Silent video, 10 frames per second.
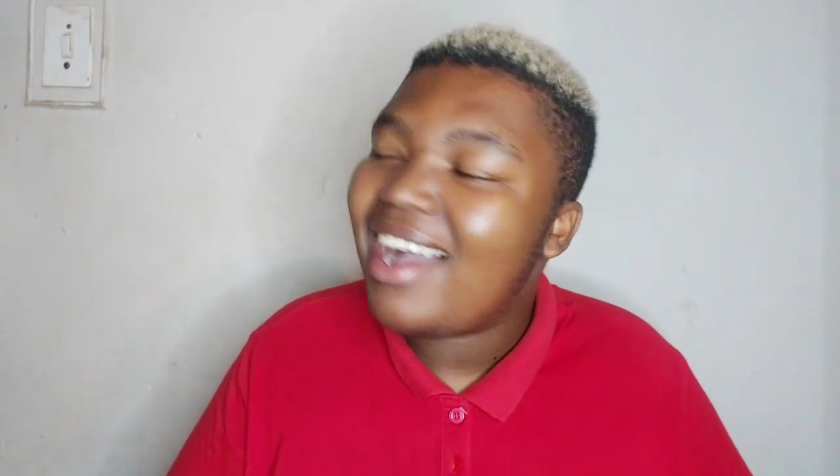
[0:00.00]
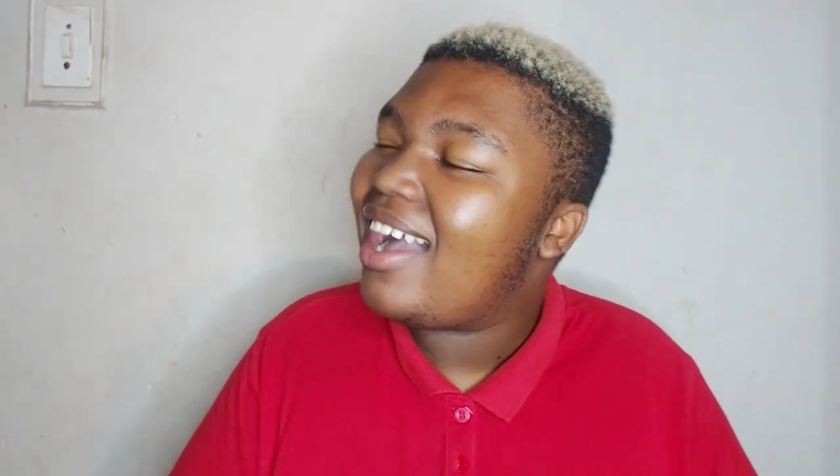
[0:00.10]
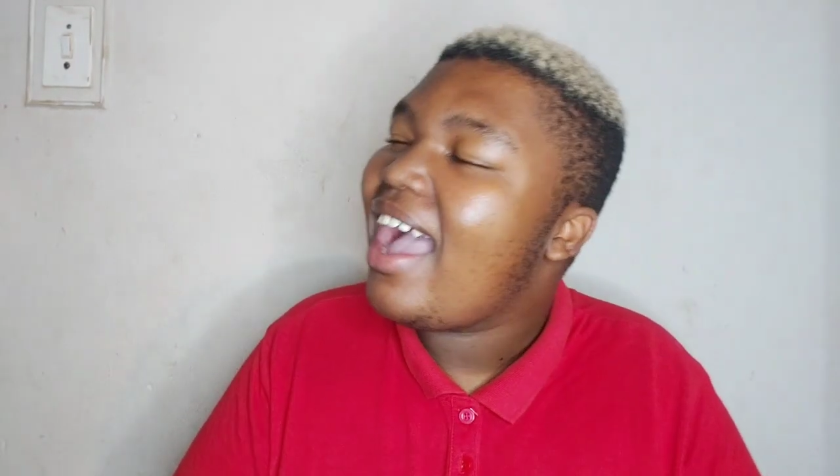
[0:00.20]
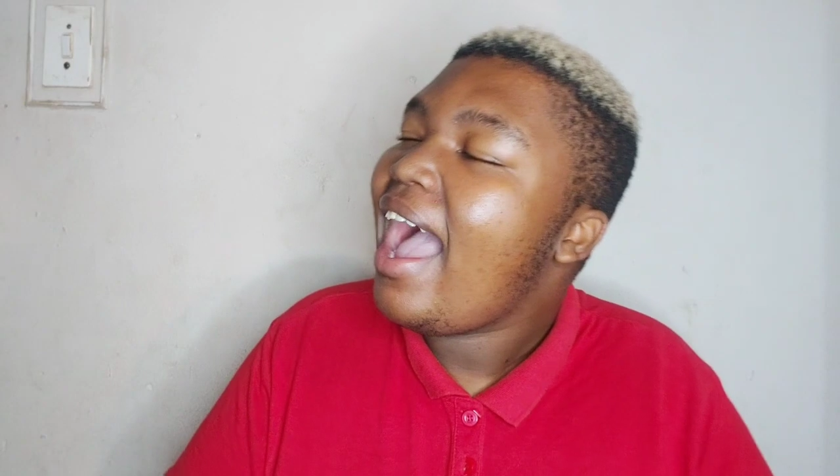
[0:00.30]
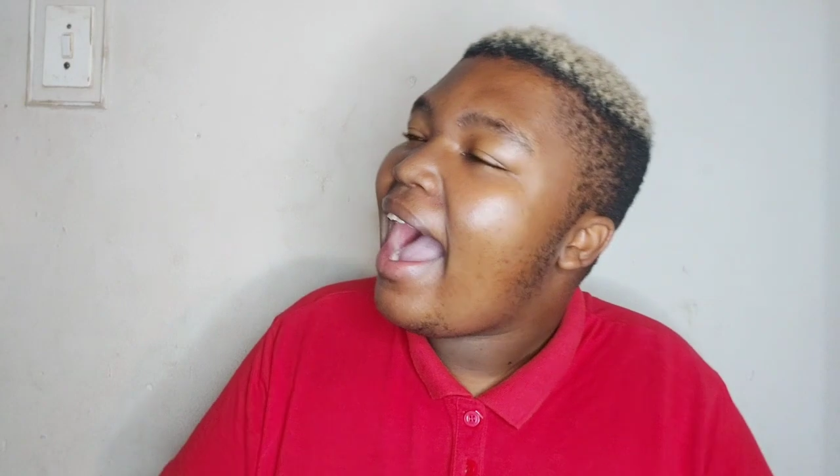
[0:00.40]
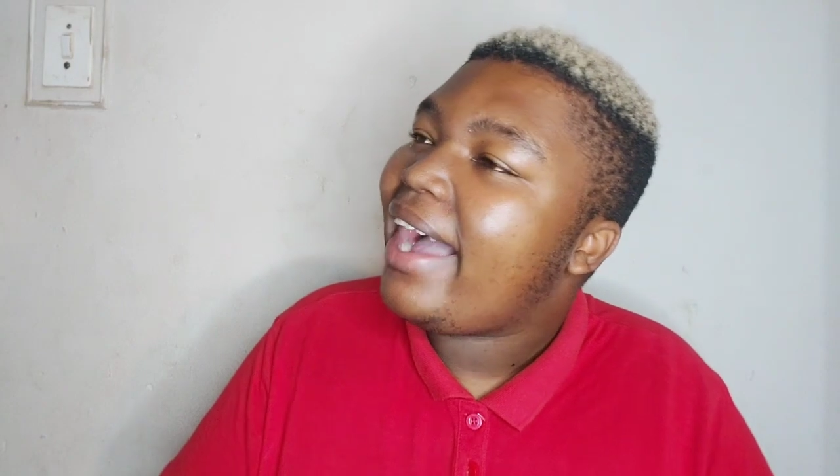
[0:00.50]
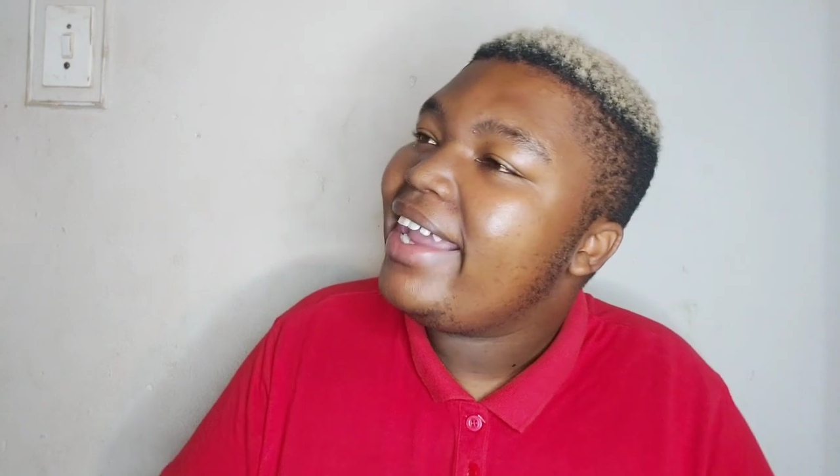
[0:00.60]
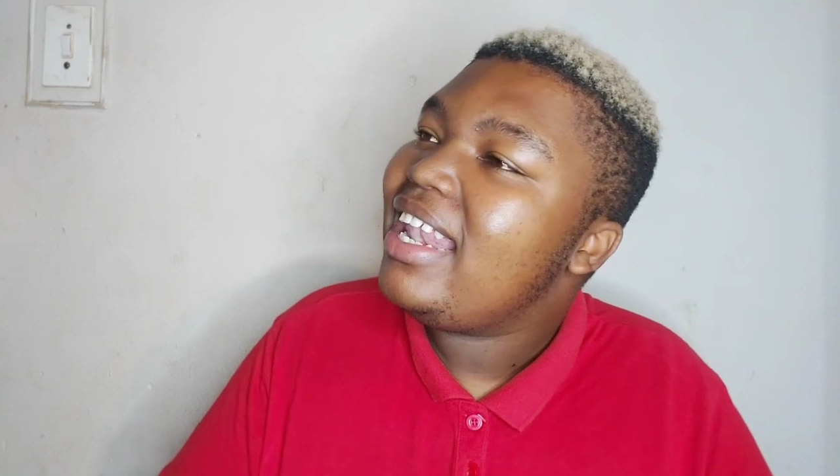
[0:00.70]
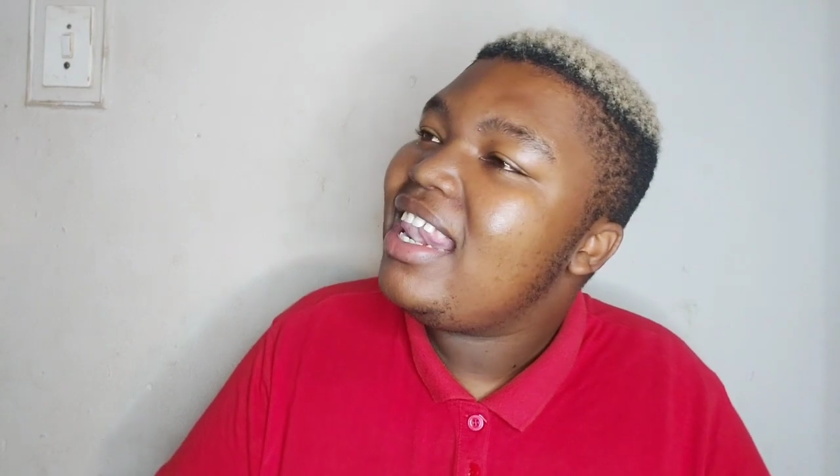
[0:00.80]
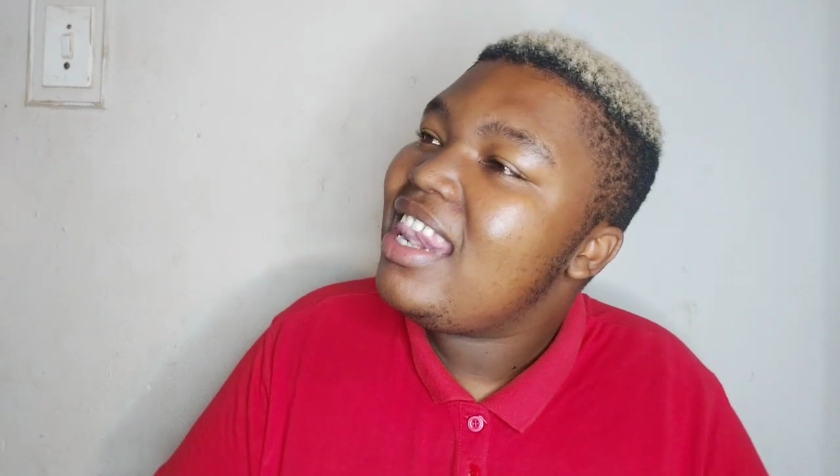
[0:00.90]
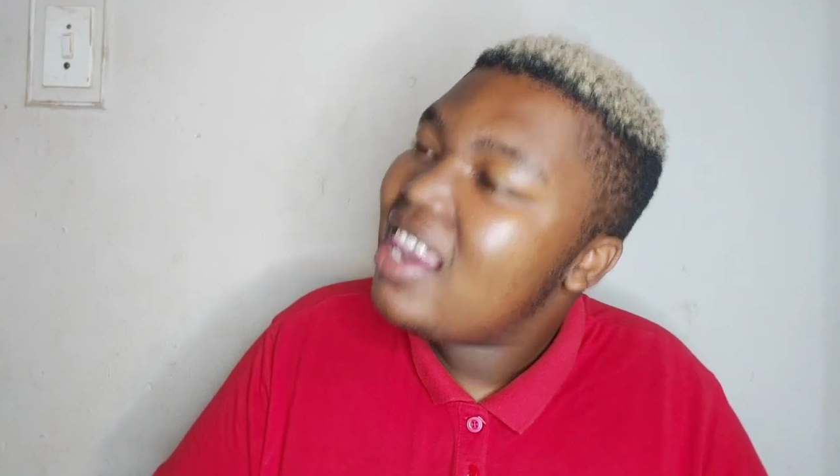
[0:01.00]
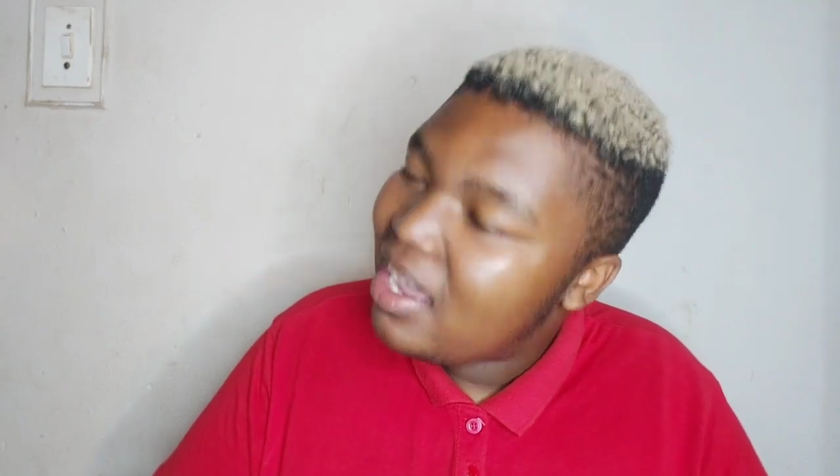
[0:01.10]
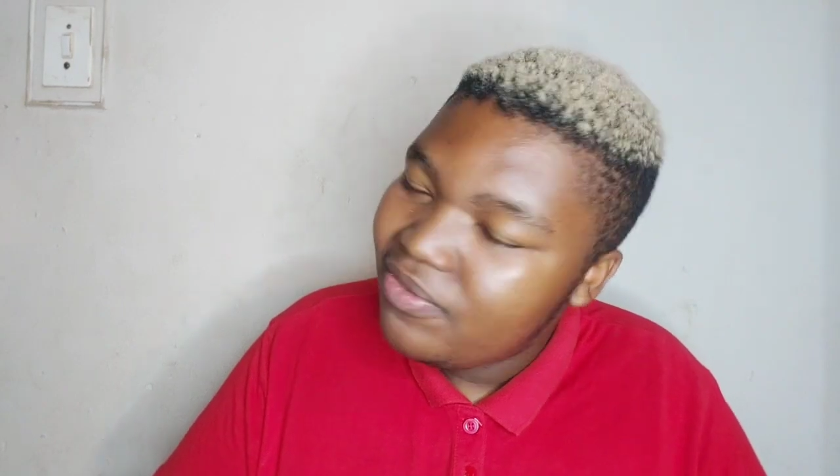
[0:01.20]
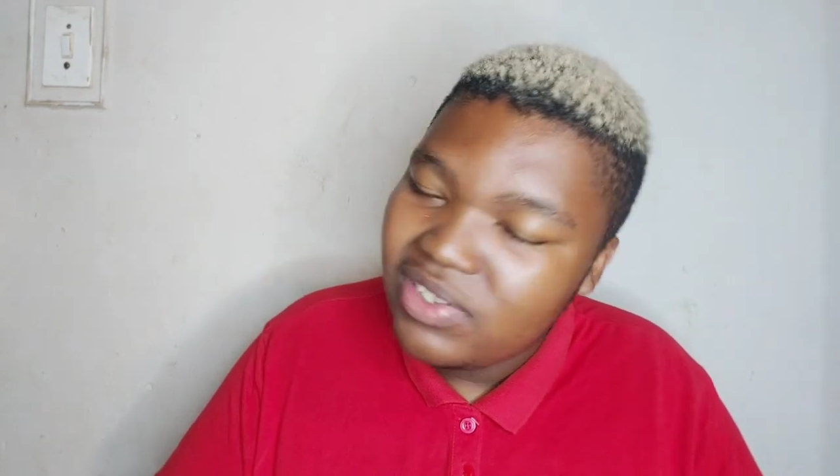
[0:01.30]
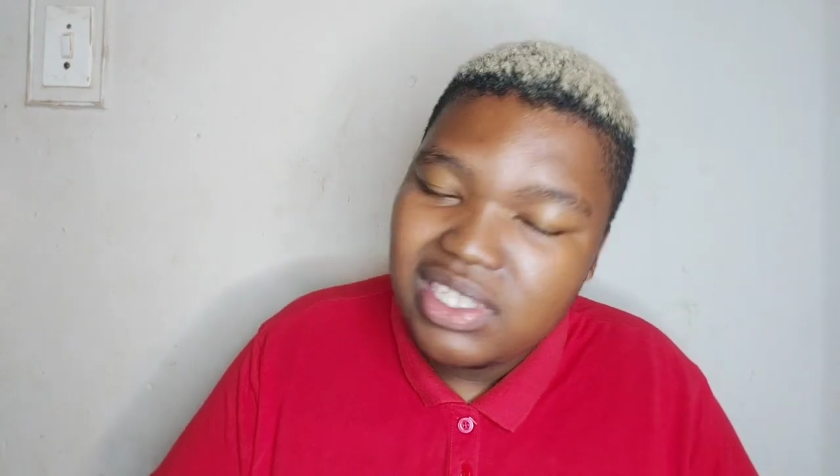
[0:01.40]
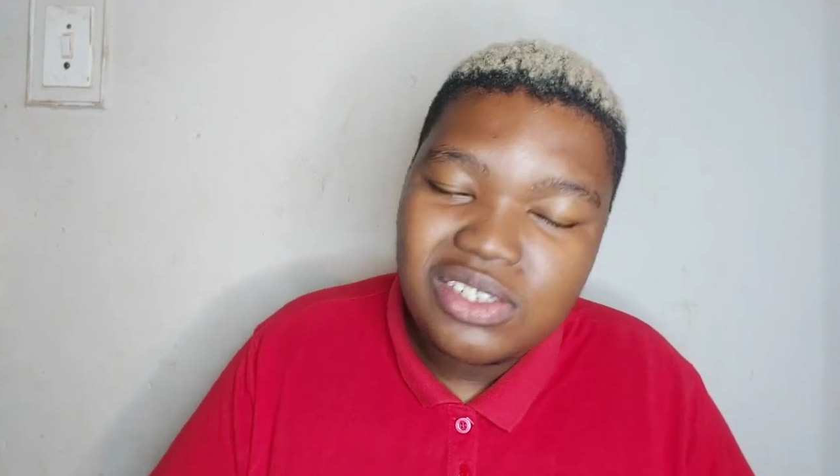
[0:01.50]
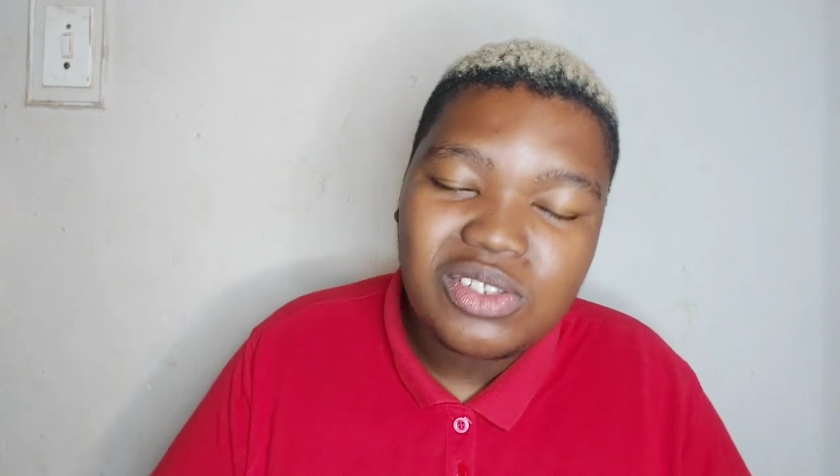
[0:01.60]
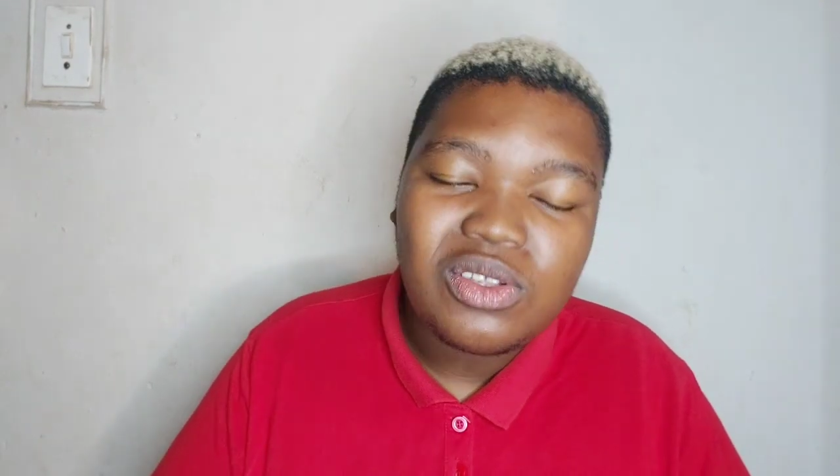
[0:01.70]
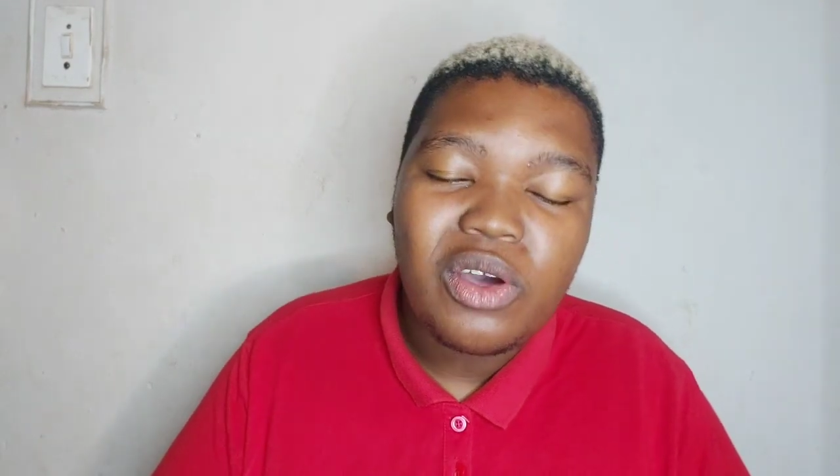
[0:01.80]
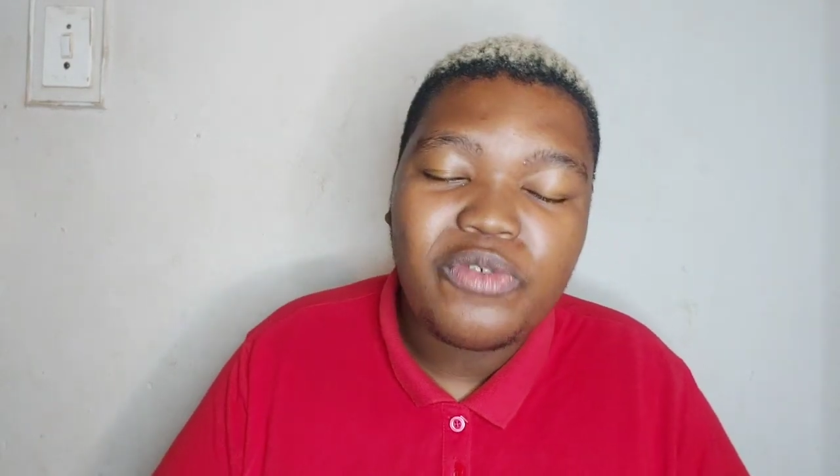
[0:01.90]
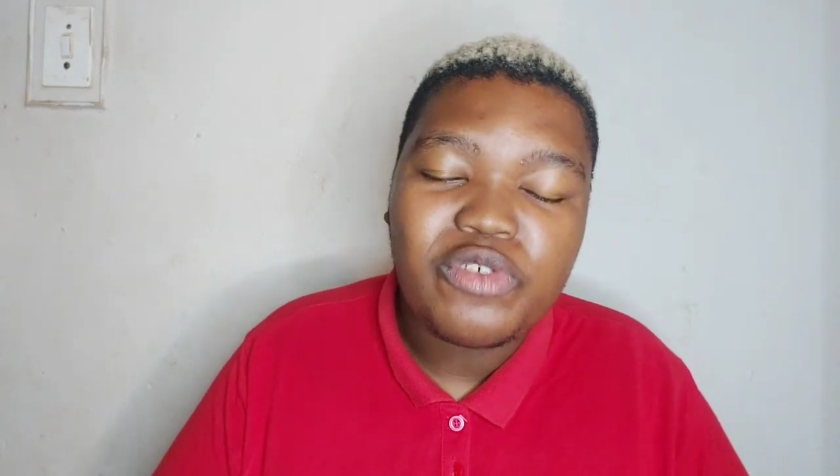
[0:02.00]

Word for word: Ugh, I loved this song